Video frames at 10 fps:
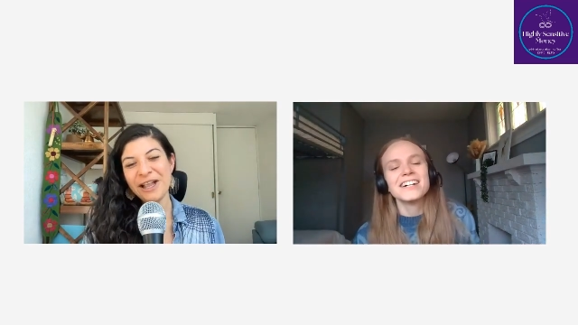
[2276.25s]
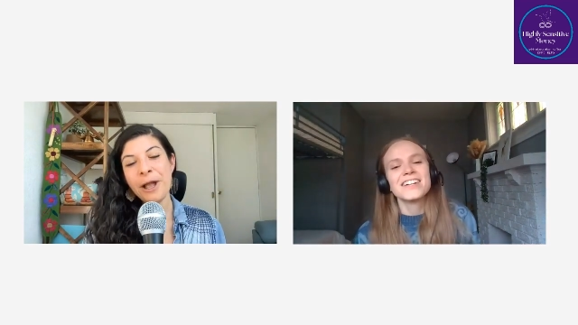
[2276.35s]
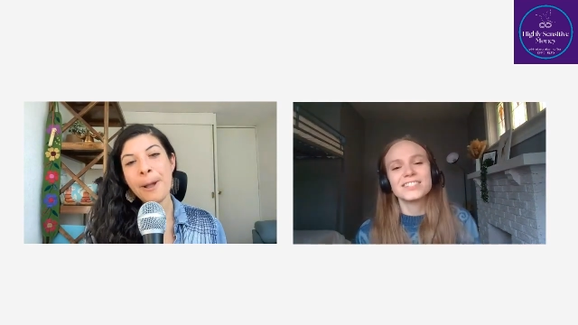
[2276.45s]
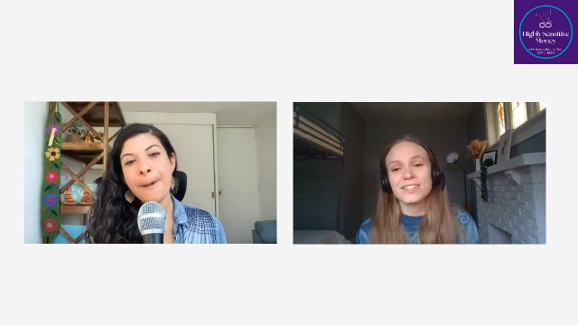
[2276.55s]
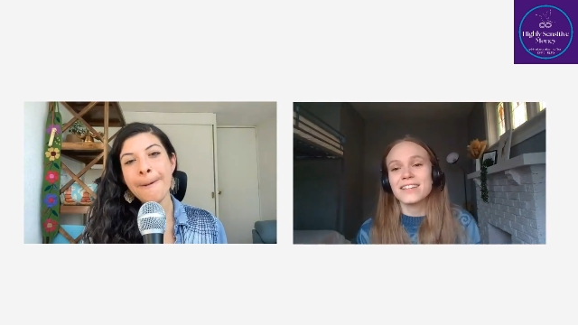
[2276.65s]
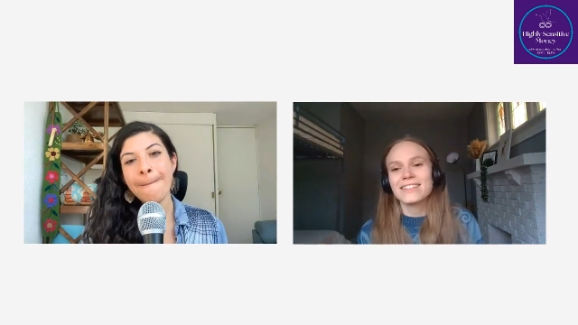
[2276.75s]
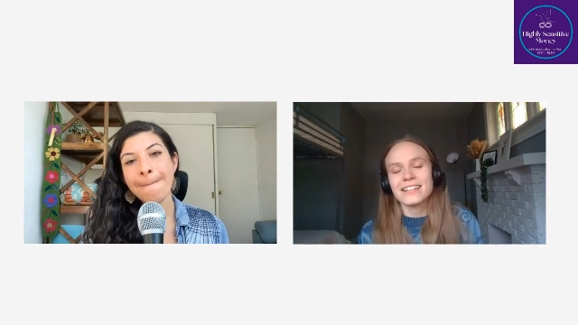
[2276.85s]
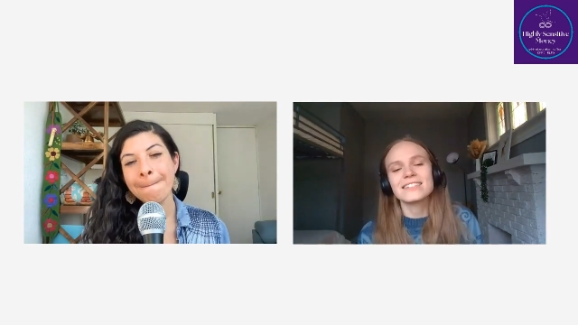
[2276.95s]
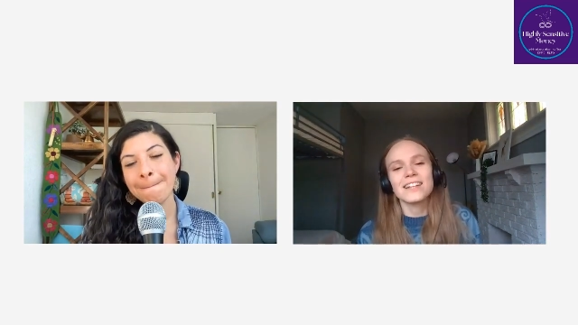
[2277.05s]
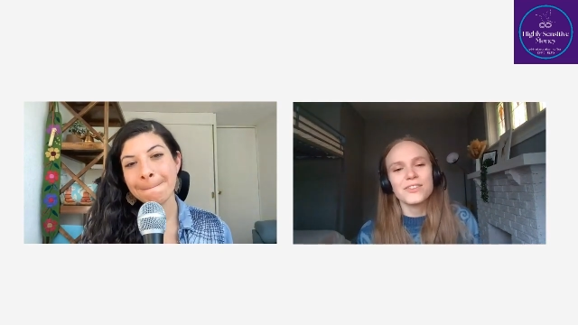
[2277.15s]
Speaker 1: That's a,
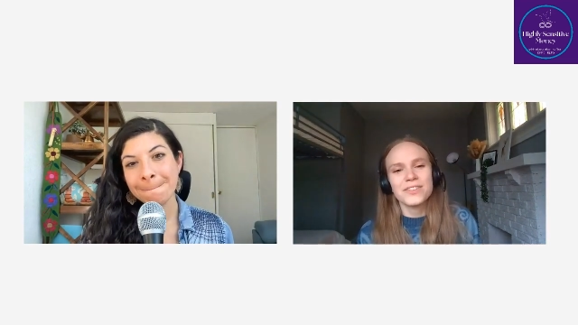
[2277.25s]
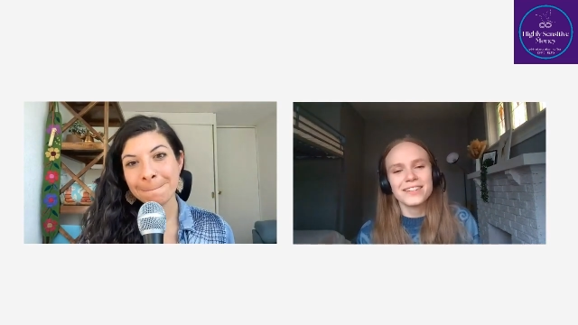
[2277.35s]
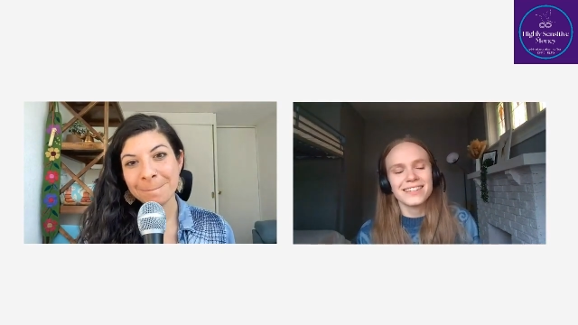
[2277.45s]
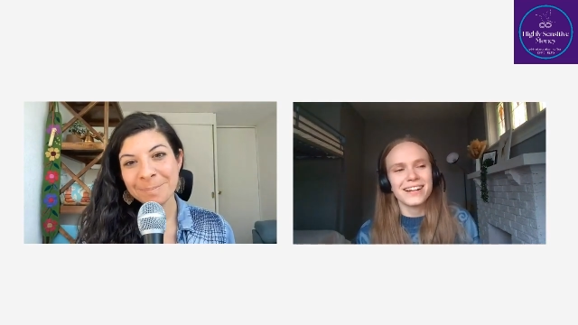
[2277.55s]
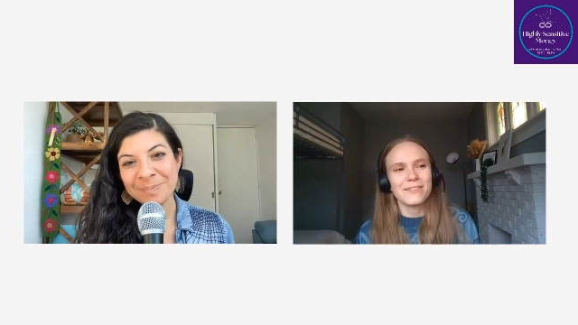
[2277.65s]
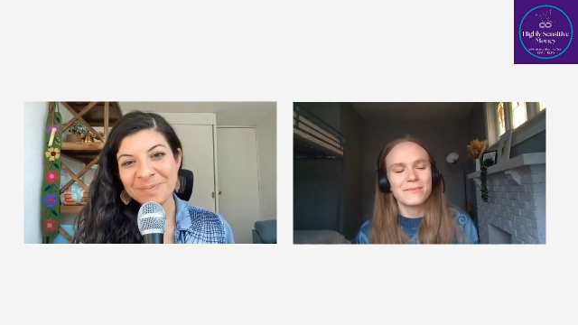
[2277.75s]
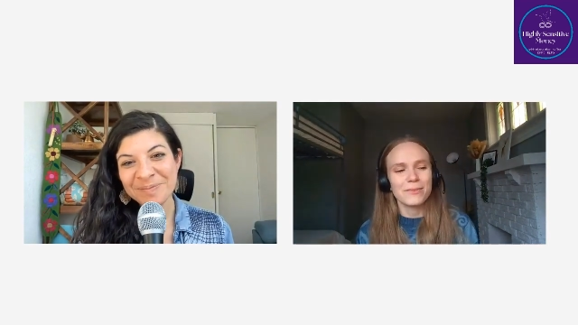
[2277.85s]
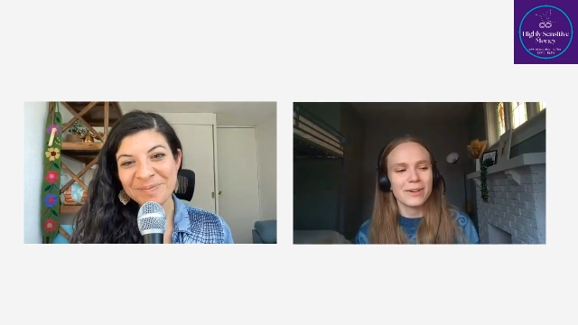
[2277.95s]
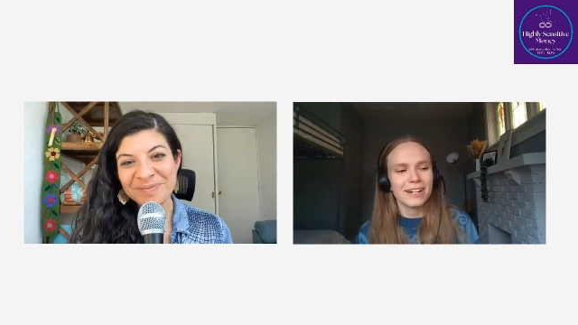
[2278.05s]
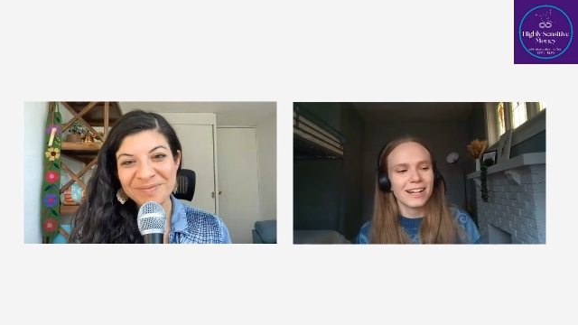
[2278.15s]
that's another thing that I've been
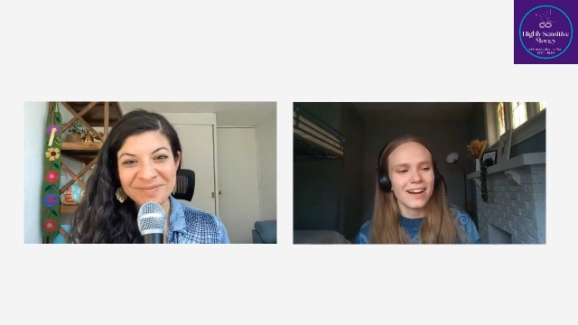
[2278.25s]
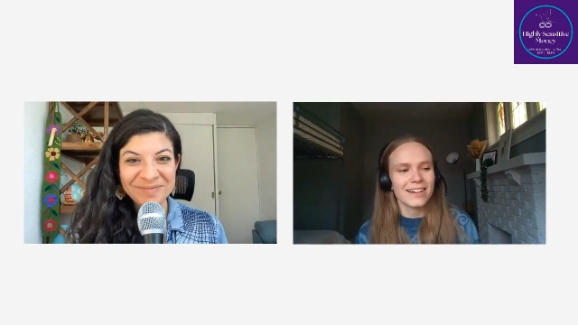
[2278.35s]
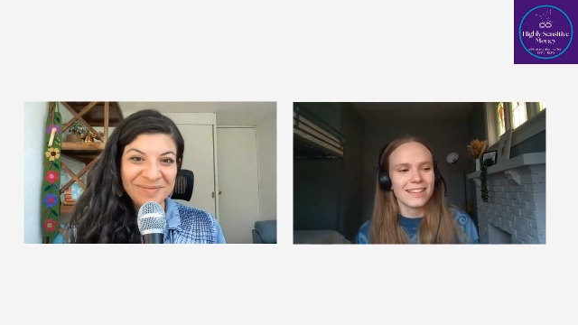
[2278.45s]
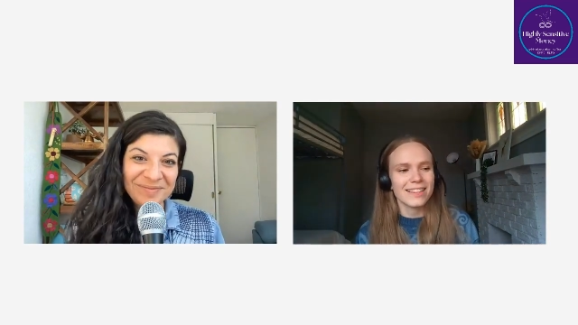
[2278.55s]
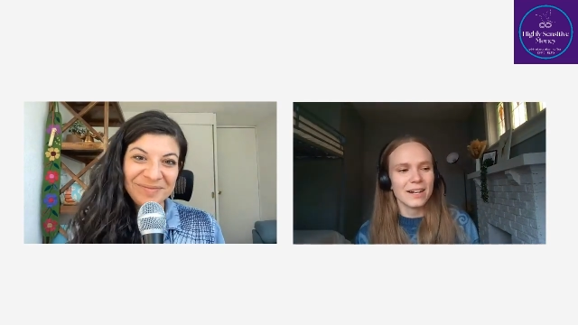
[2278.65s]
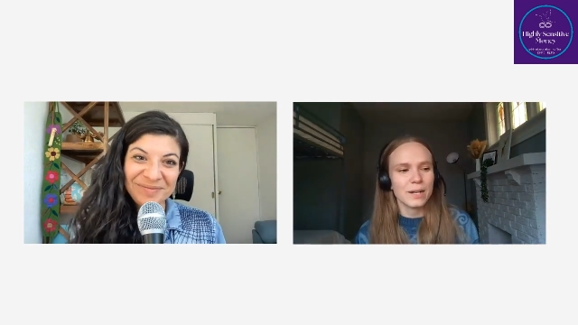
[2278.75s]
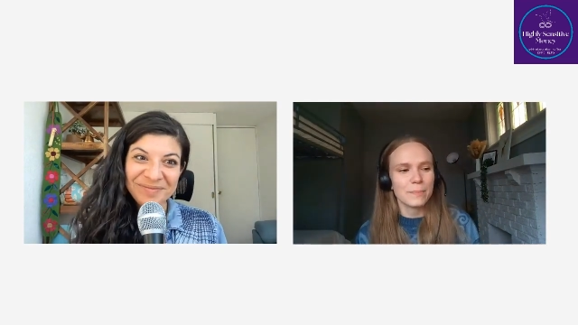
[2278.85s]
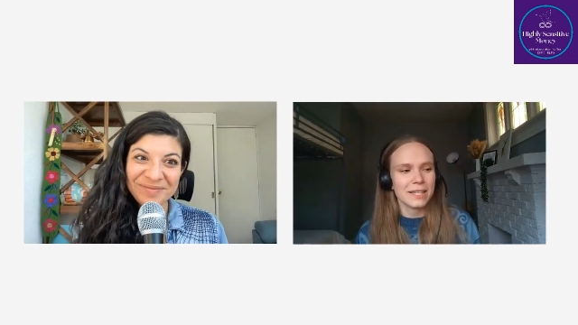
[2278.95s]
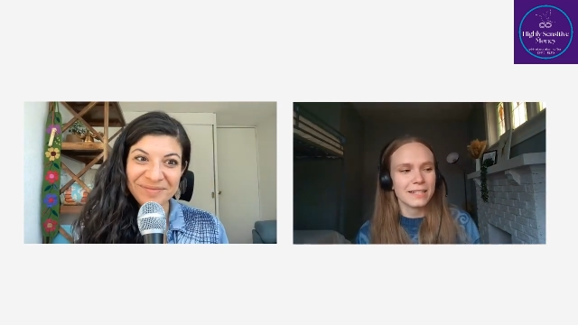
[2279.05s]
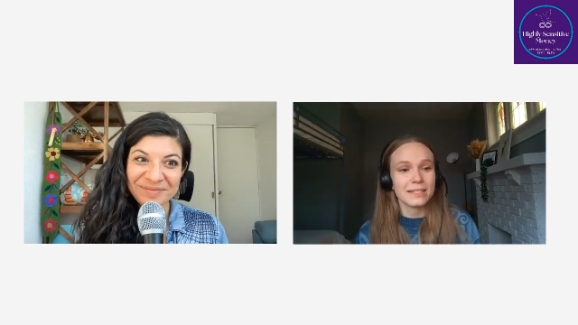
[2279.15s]
working on in
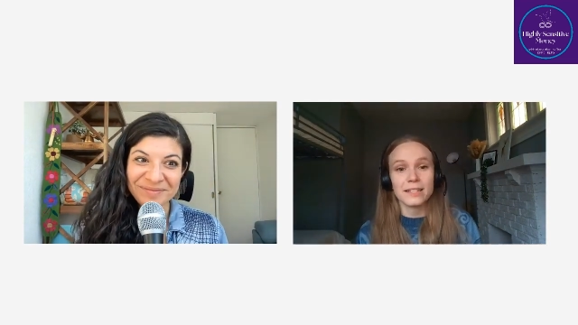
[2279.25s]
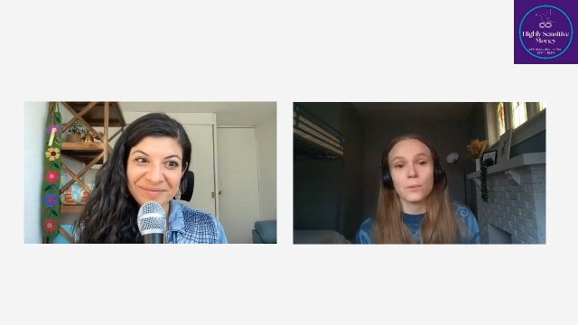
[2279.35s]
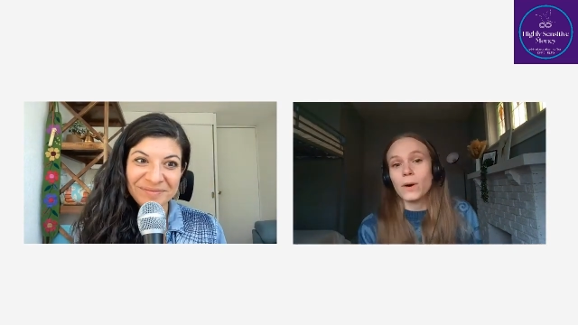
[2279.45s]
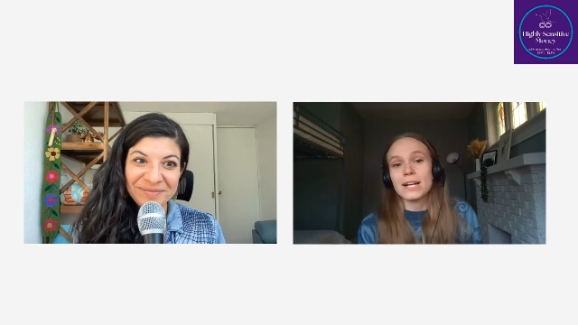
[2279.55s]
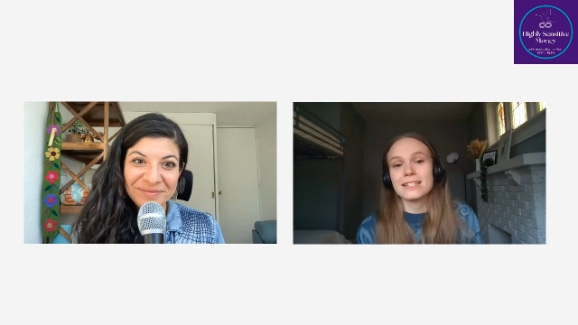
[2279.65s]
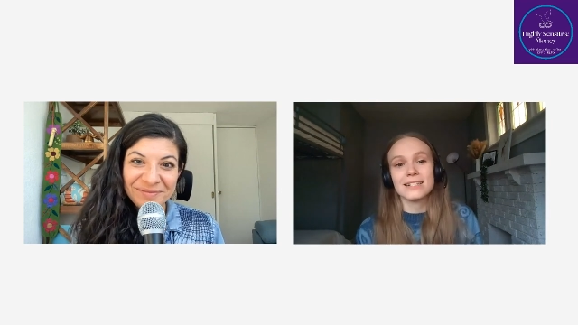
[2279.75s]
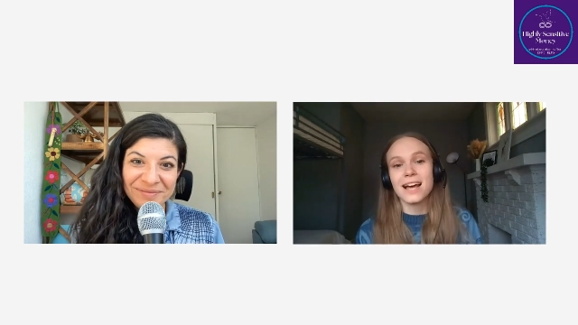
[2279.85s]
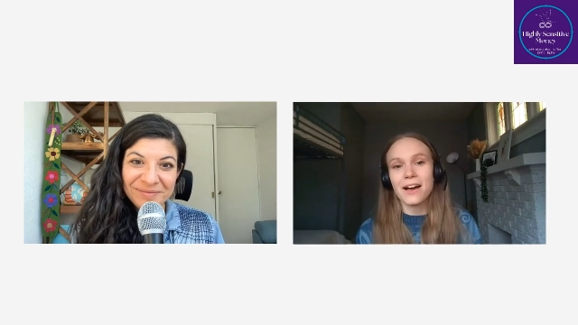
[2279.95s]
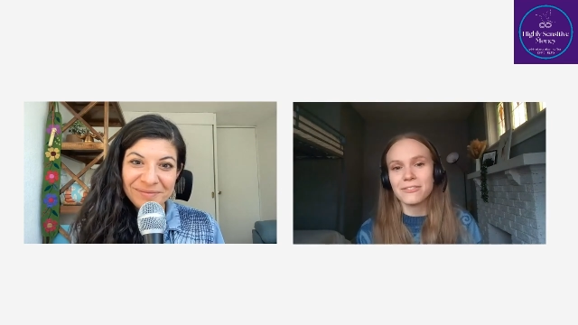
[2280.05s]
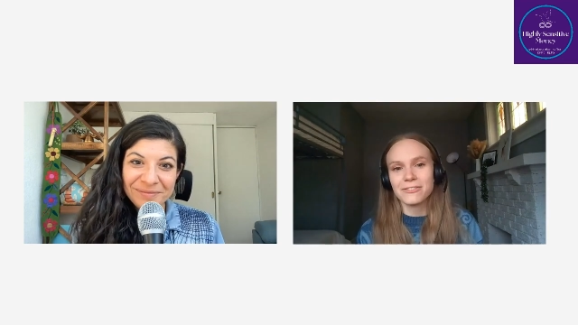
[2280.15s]
therapy is like what is
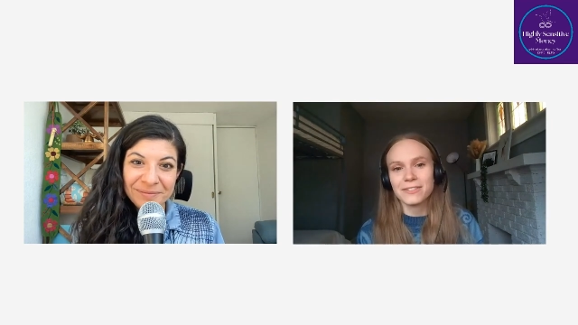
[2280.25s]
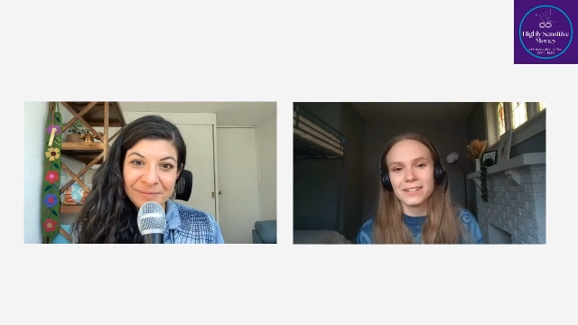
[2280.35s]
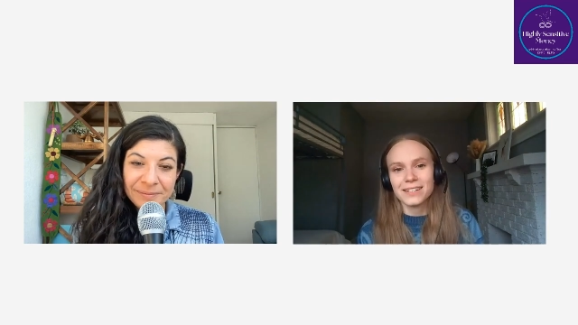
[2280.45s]
enough?